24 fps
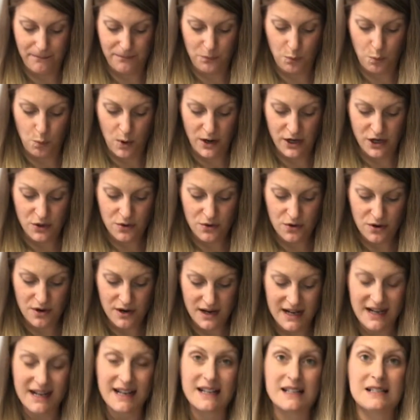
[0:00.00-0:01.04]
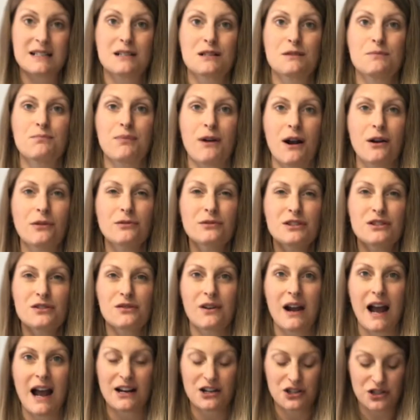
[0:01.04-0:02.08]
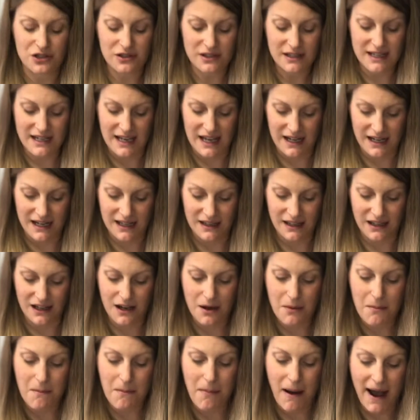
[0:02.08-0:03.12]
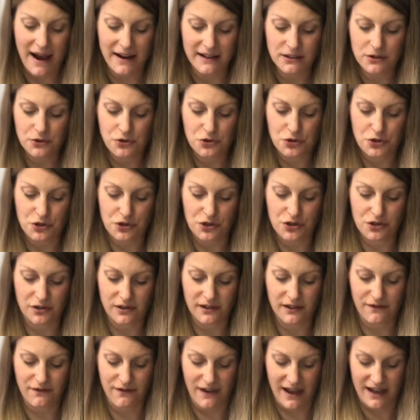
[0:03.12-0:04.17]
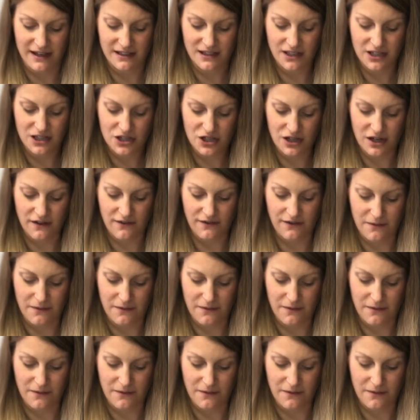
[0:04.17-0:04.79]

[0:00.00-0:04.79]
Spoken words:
when you're eating sprouts, you're actually getting the combined nutritional advantage of